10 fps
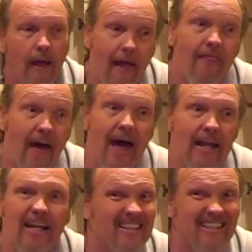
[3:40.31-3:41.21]
and
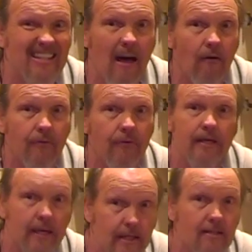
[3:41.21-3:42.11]
that in itself
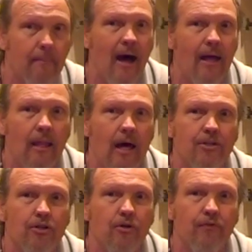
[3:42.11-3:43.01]
is a
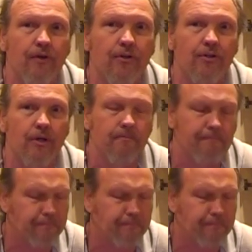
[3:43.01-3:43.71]
biological filter.